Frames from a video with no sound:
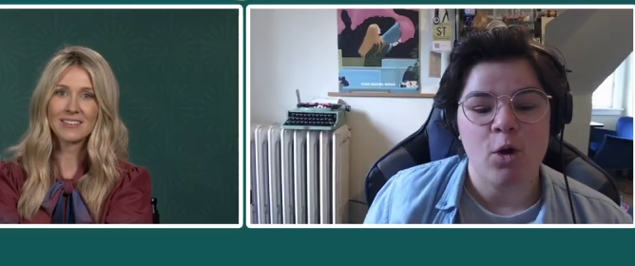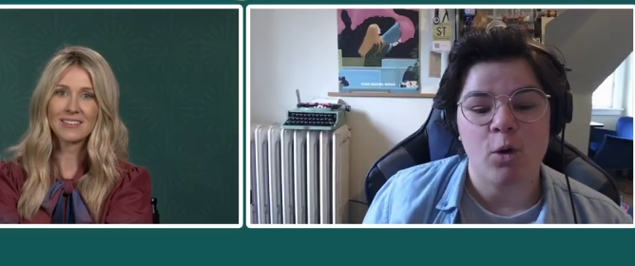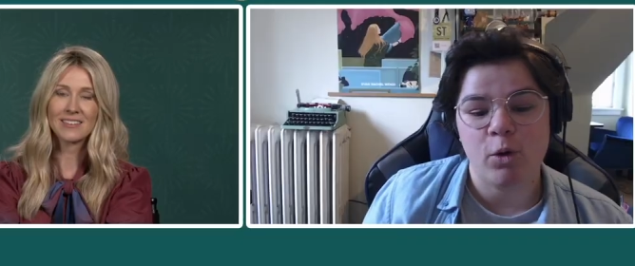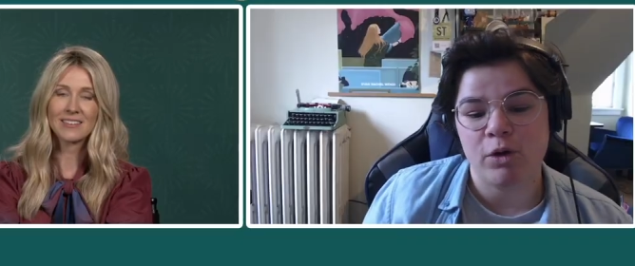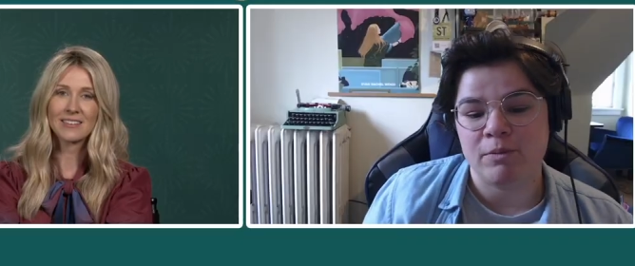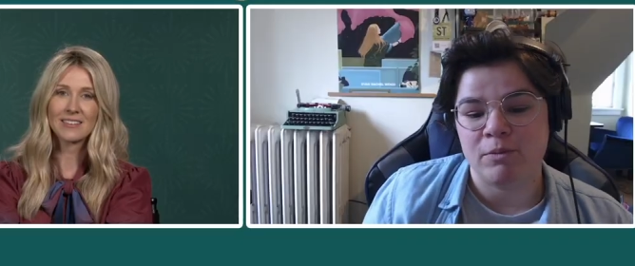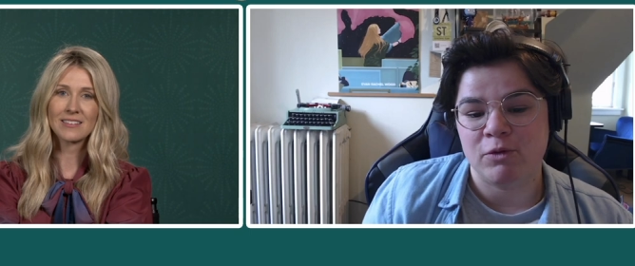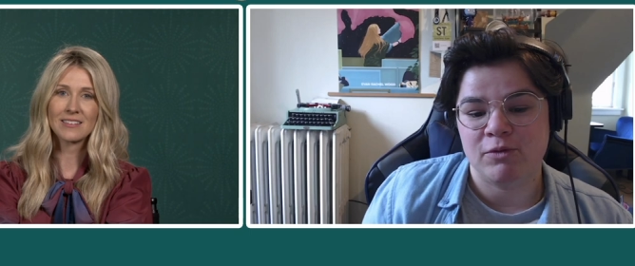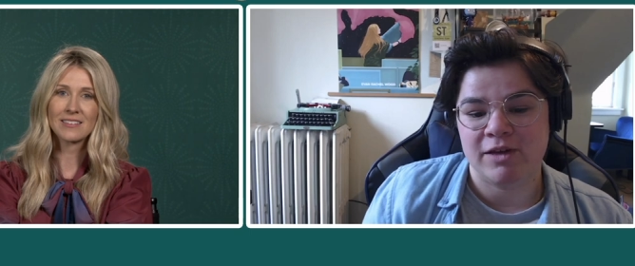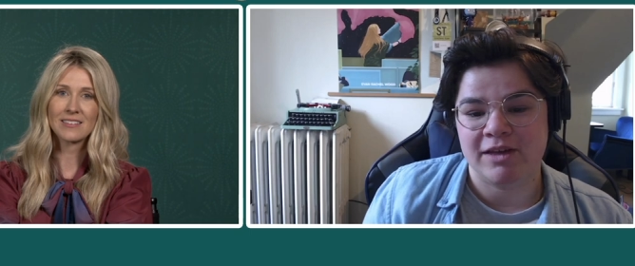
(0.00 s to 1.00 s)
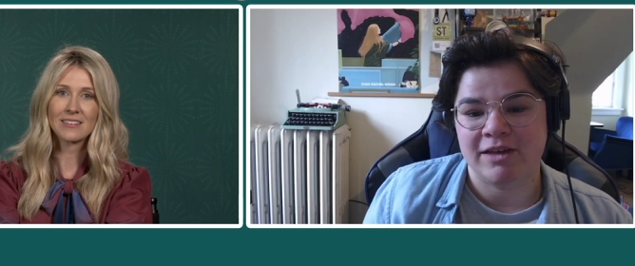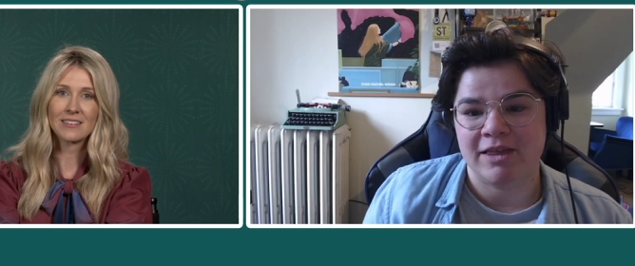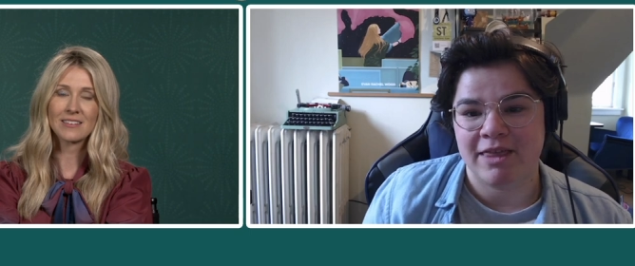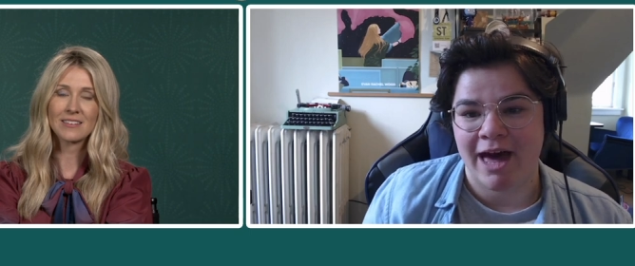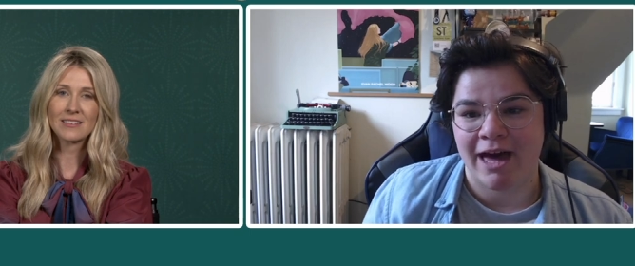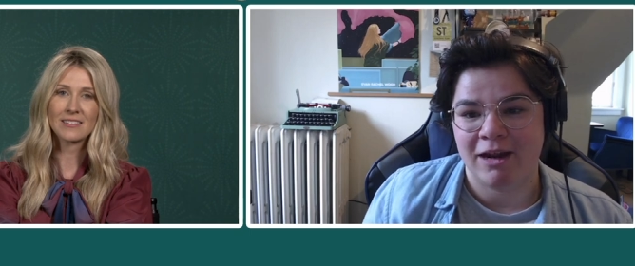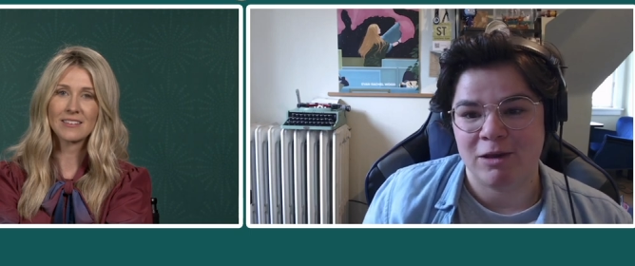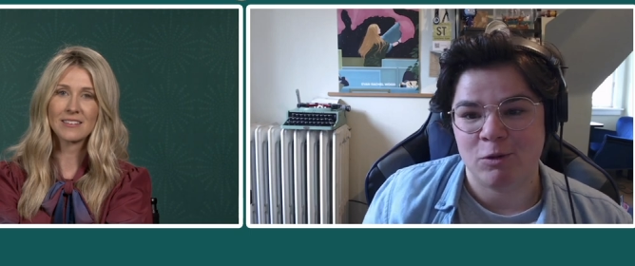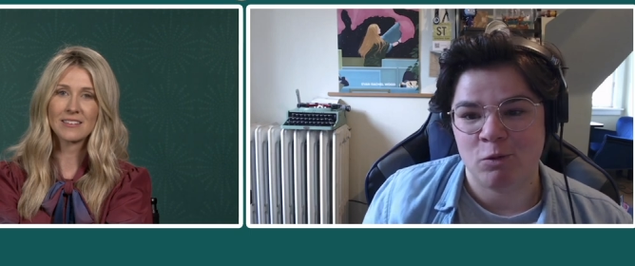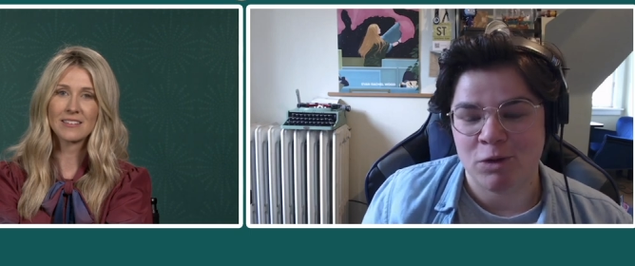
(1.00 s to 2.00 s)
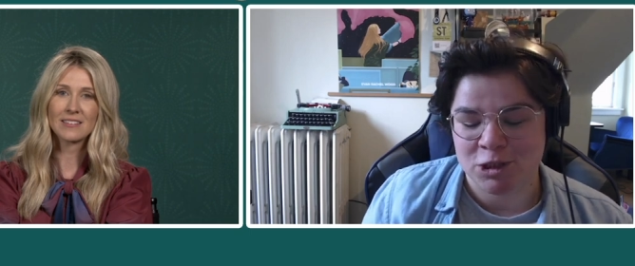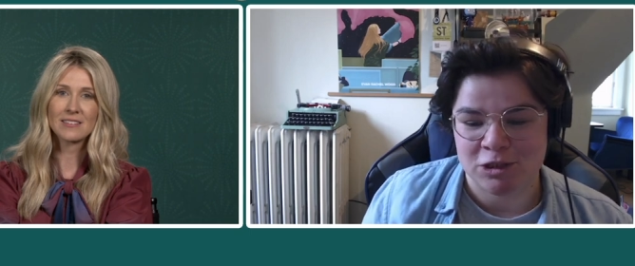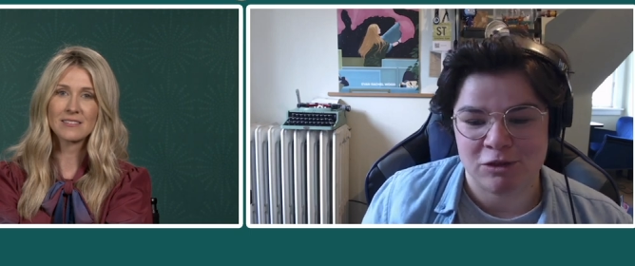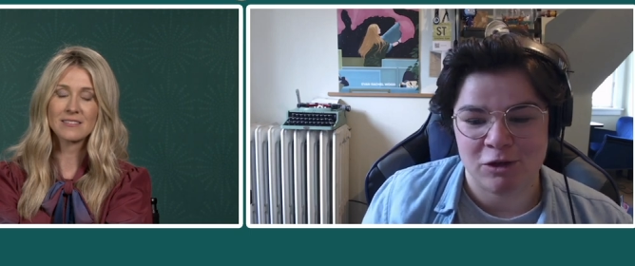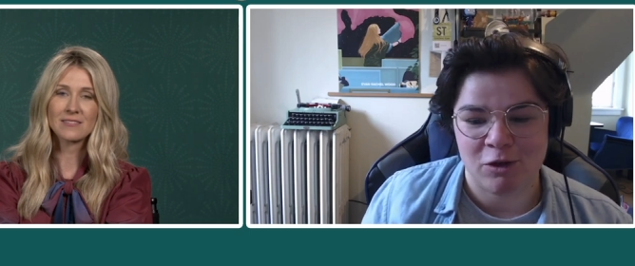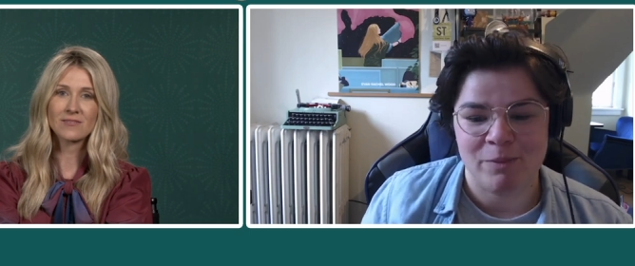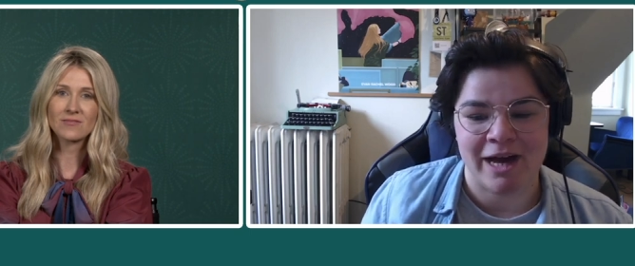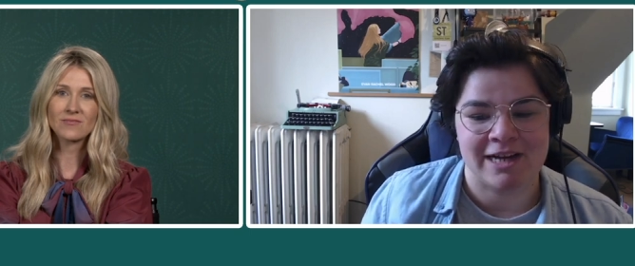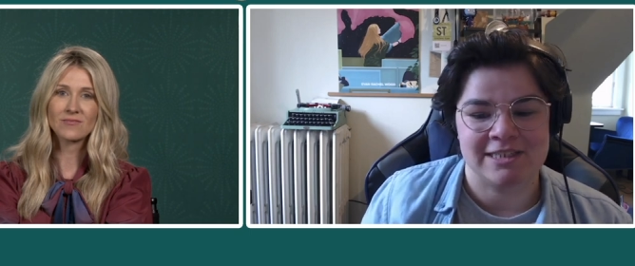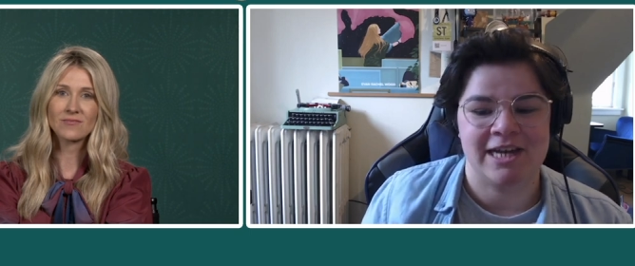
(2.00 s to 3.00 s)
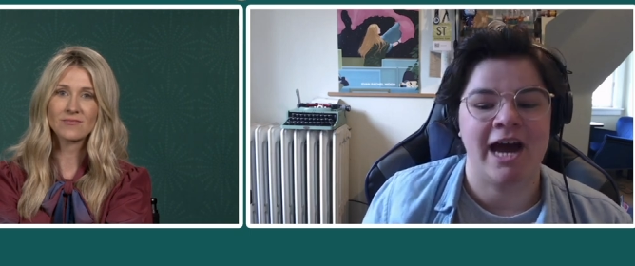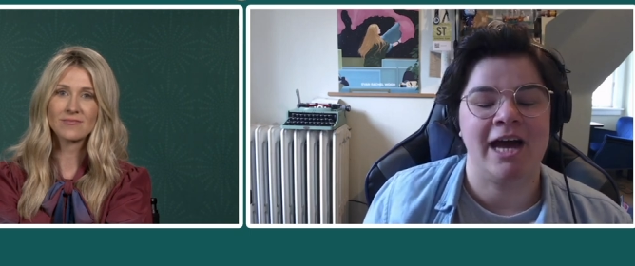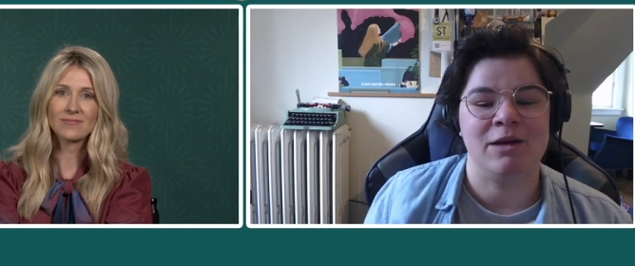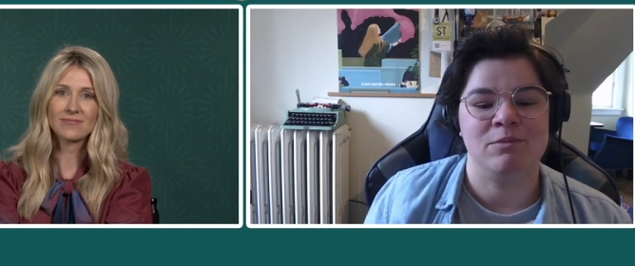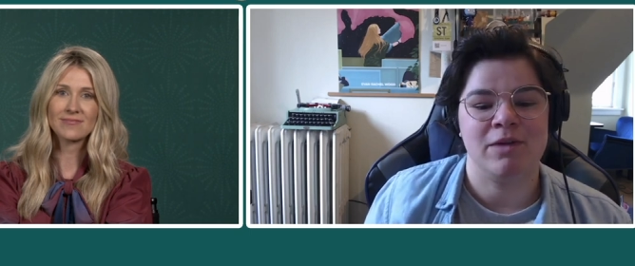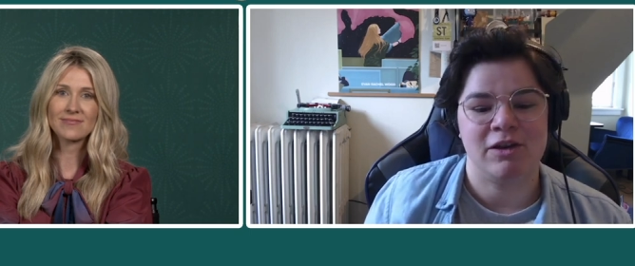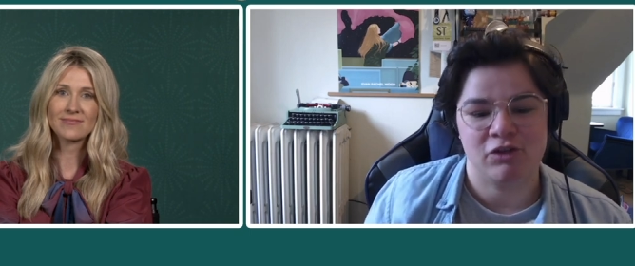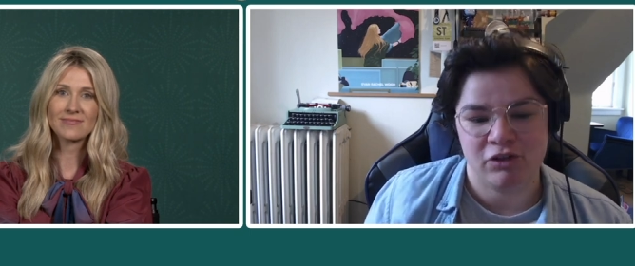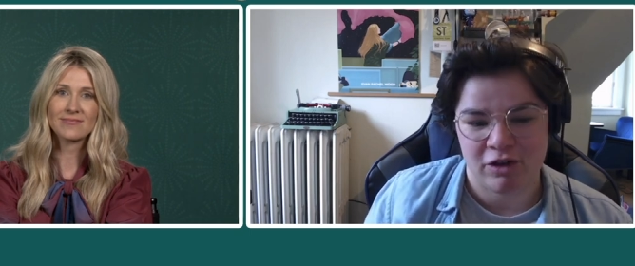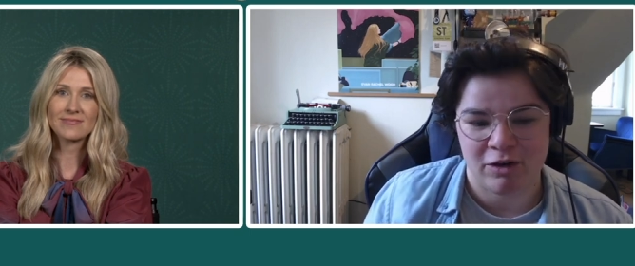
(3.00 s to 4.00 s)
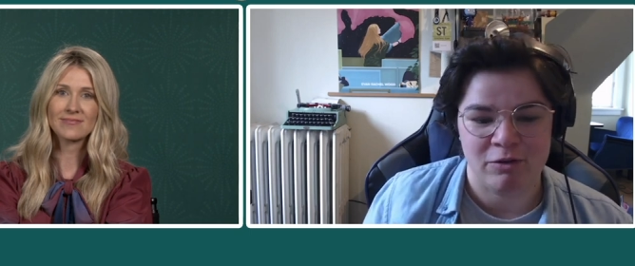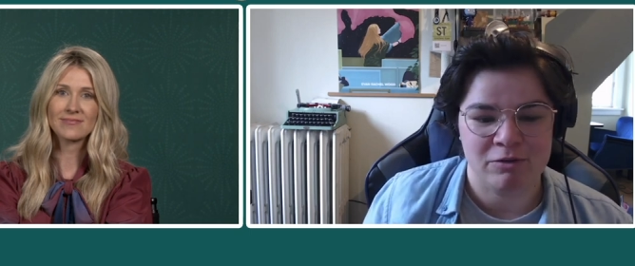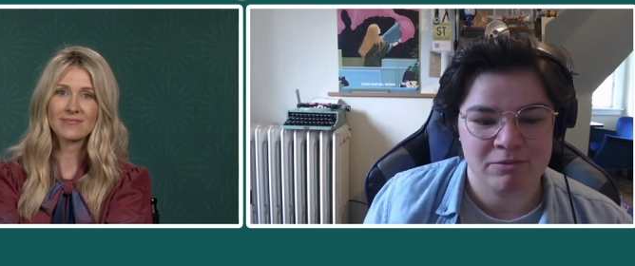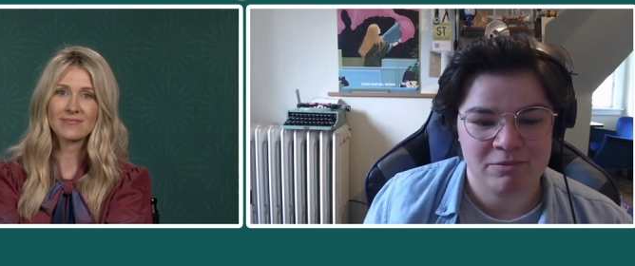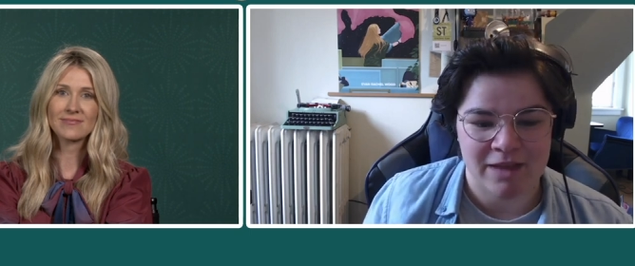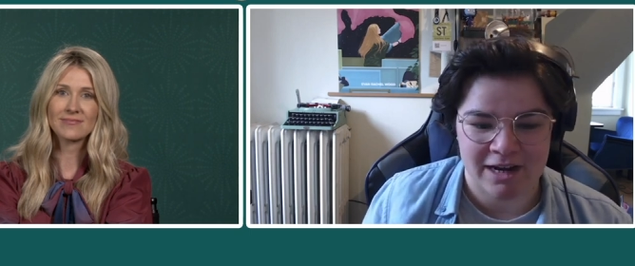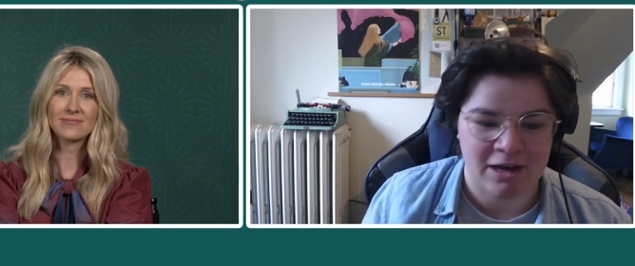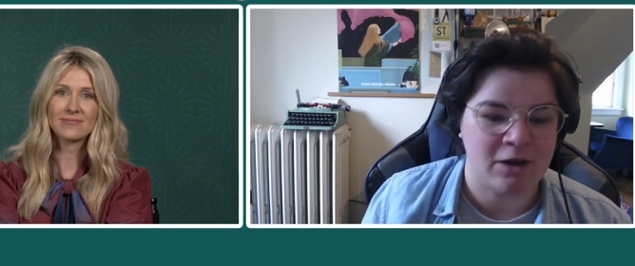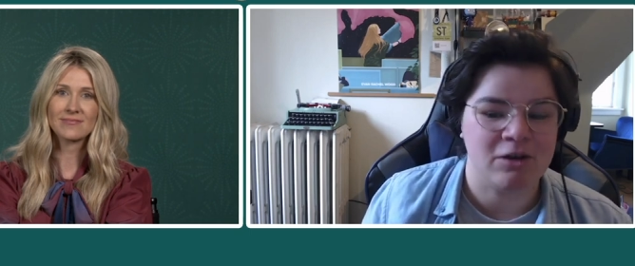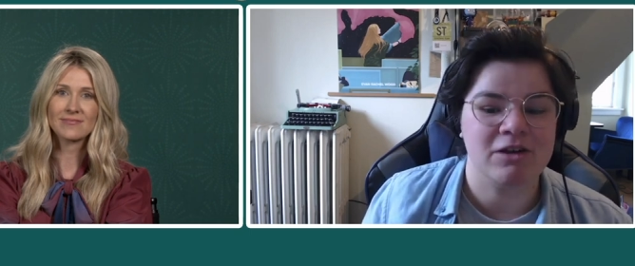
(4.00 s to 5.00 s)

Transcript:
Speaker 1: Or the movie that you wish you could go back in time and show that younger